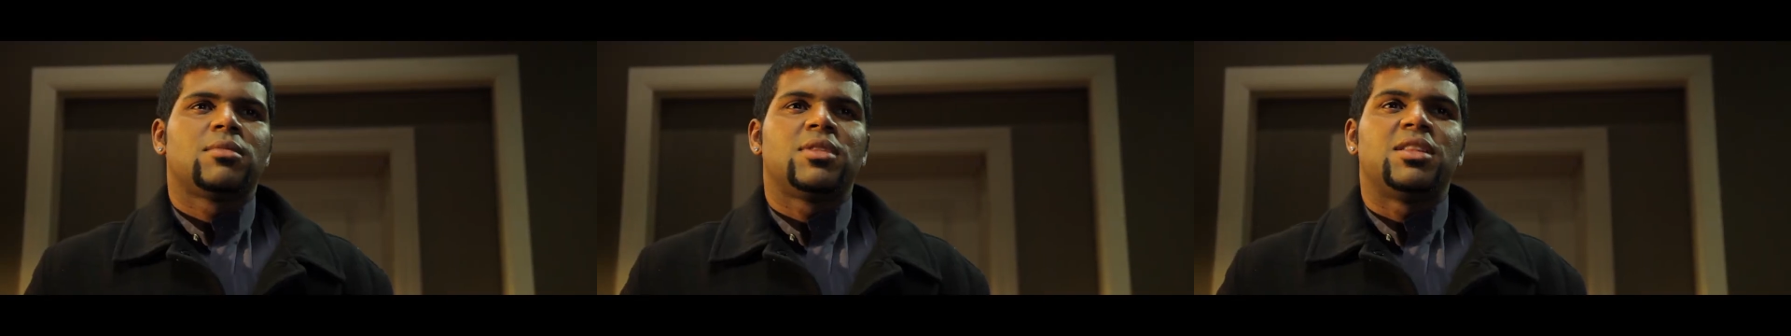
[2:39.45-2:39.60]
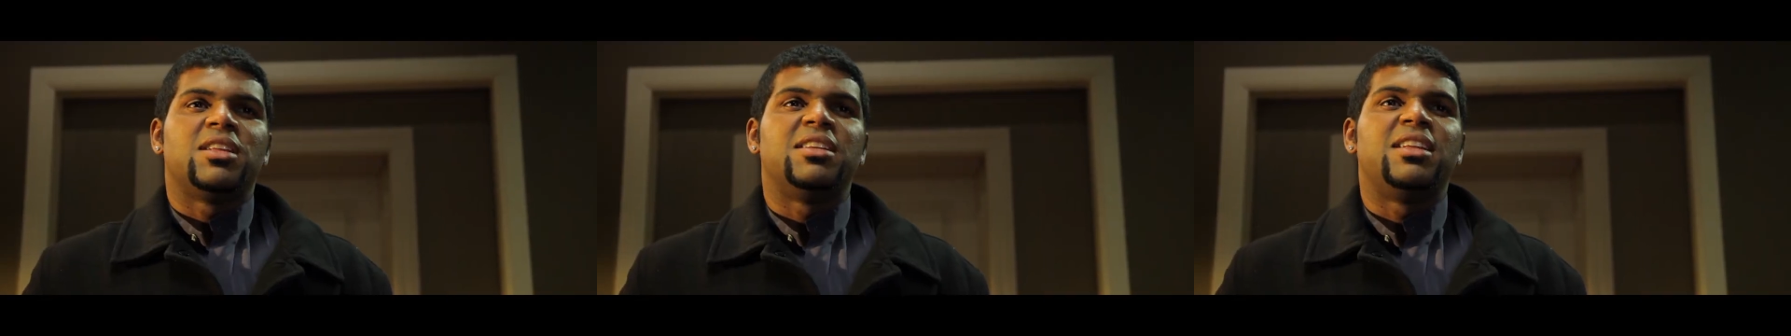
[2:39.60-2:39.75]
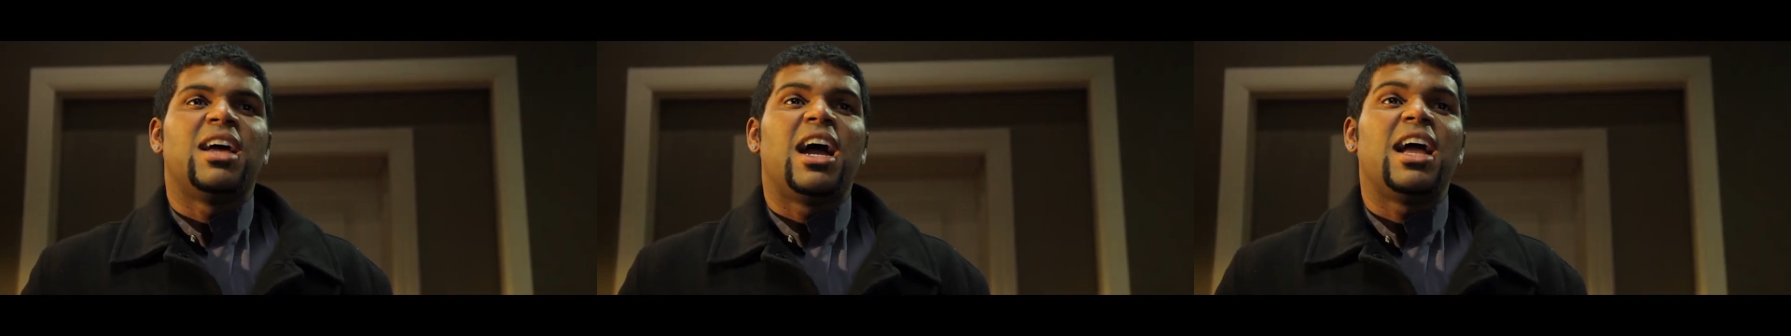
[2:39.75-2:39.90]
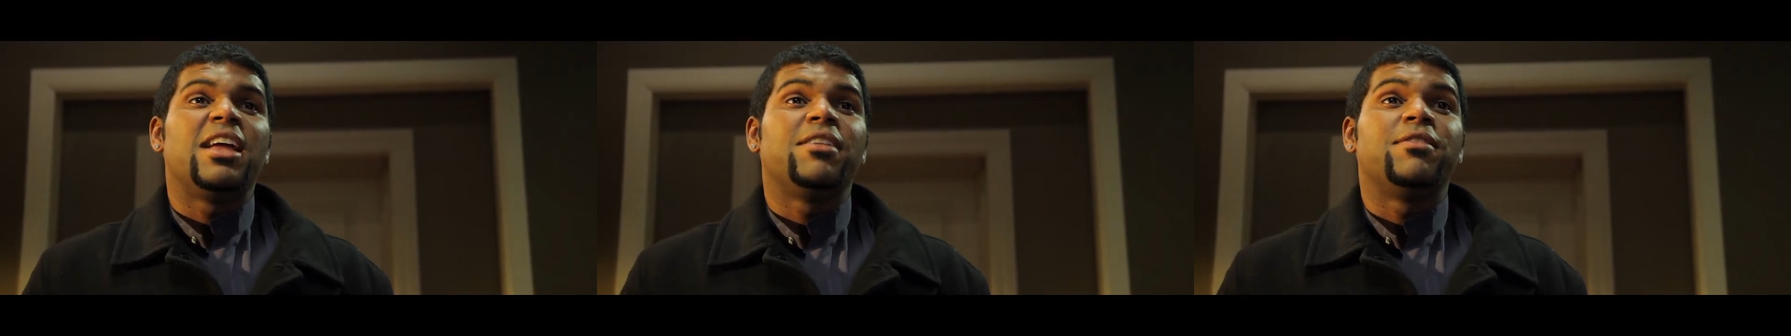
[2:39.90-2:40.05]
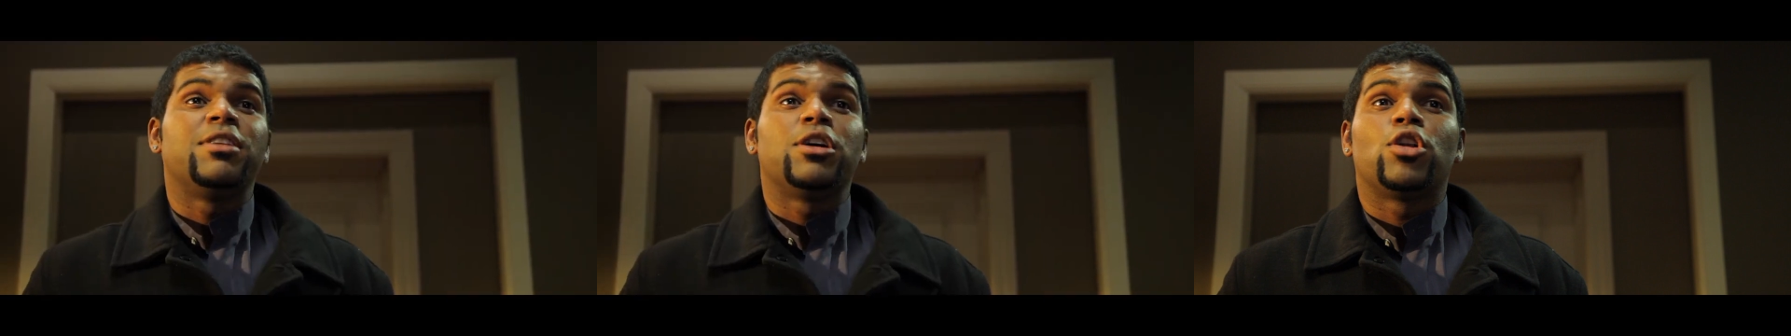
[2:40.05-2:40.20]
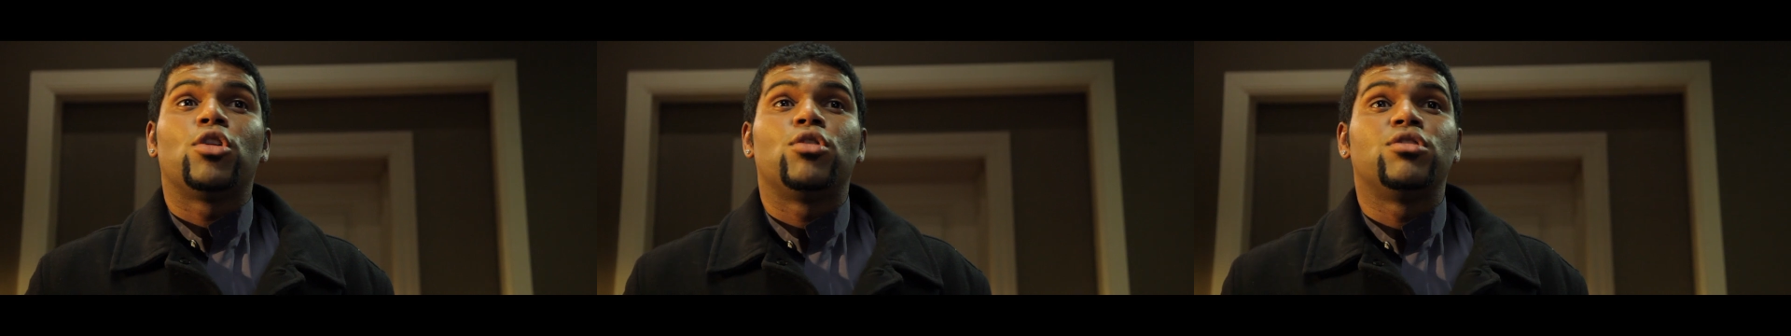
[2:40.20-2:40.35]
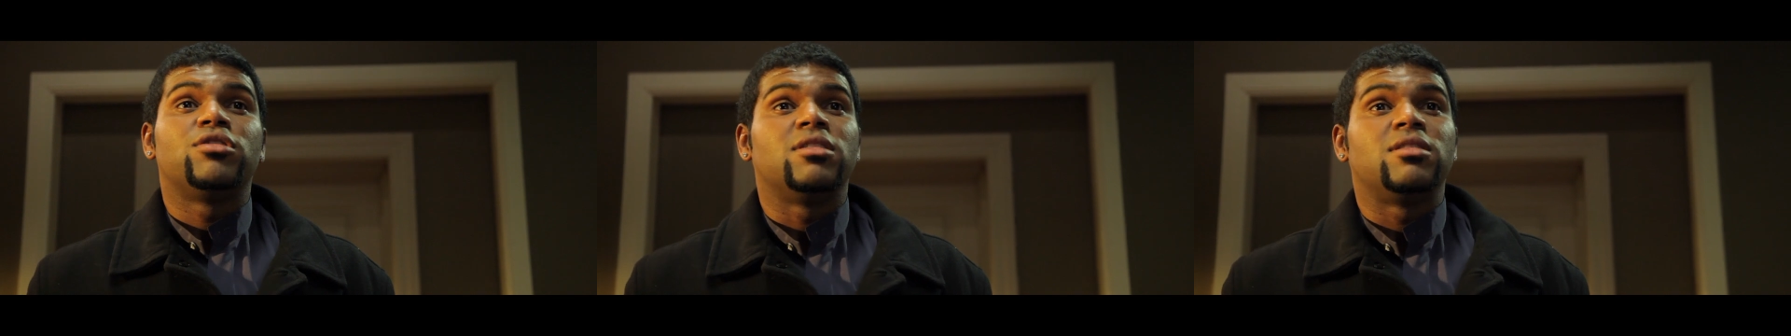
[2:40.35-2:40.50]
The die ain't even
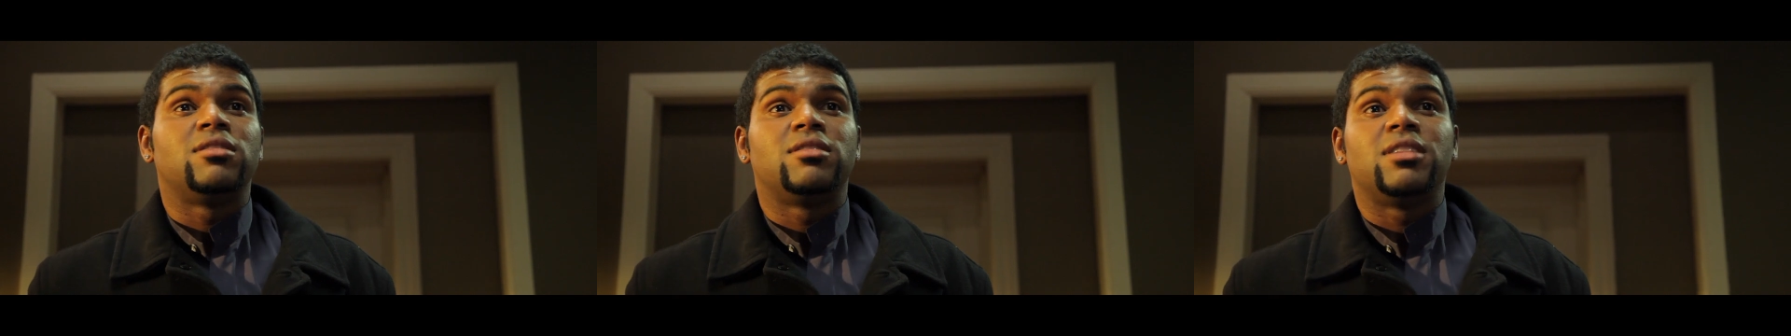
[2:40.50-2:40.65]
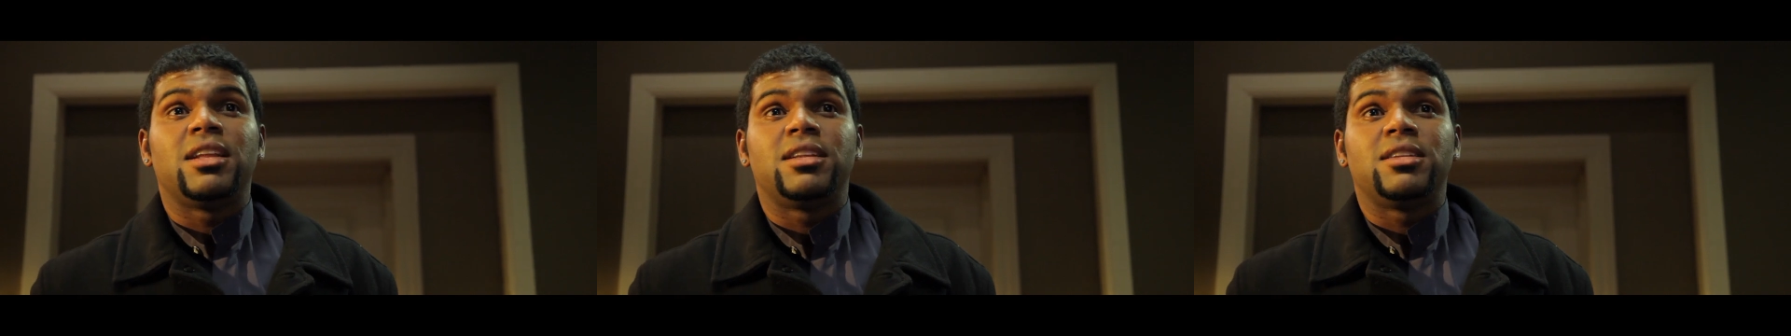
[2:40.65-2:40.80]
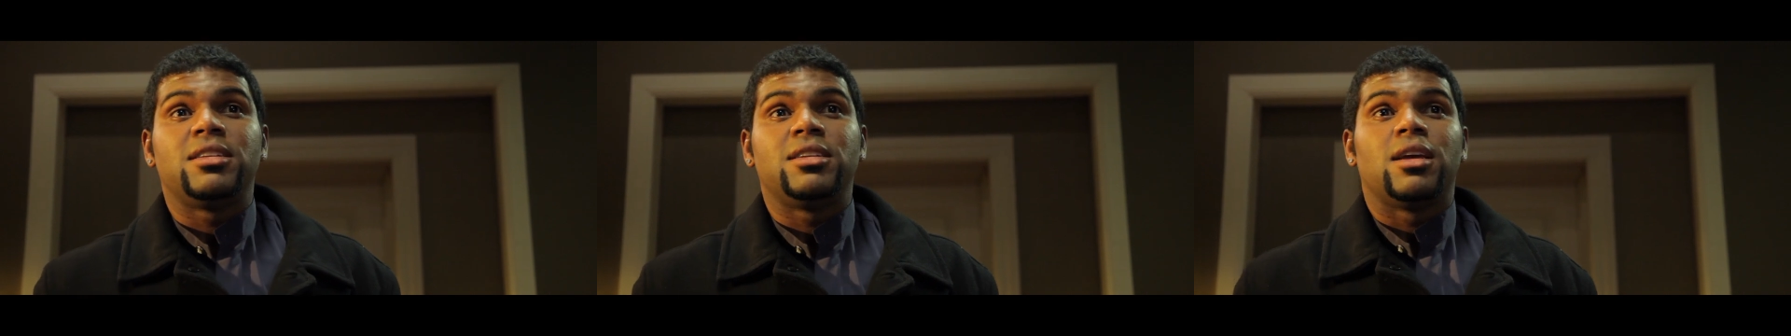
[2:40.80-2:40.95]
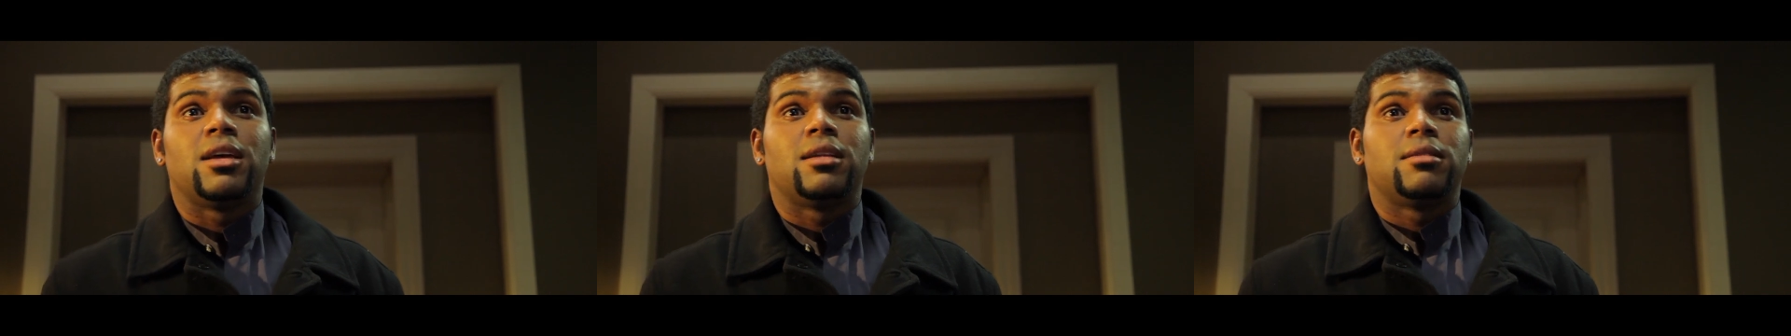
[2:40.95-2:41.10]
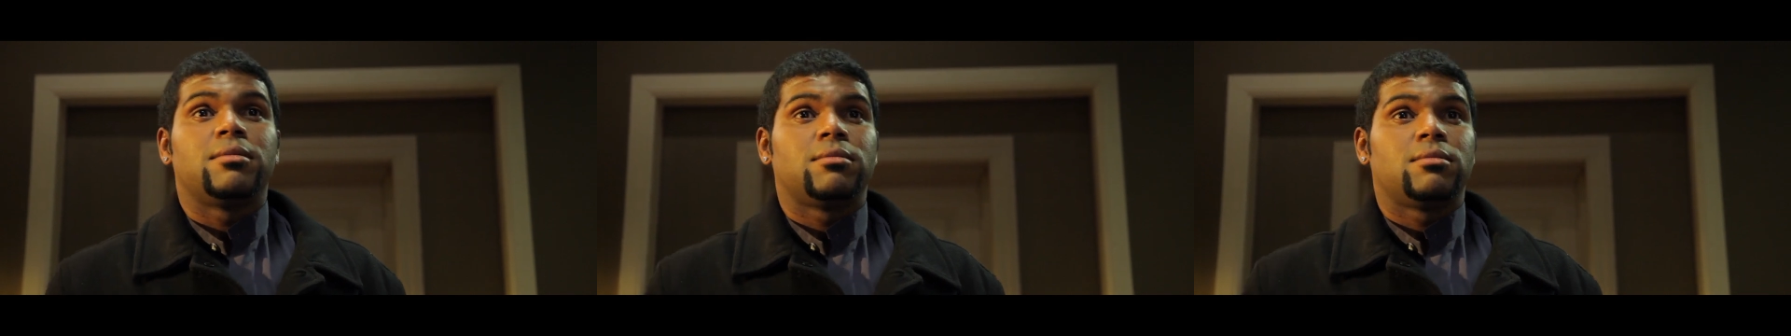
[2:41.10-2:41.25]
close to set yet.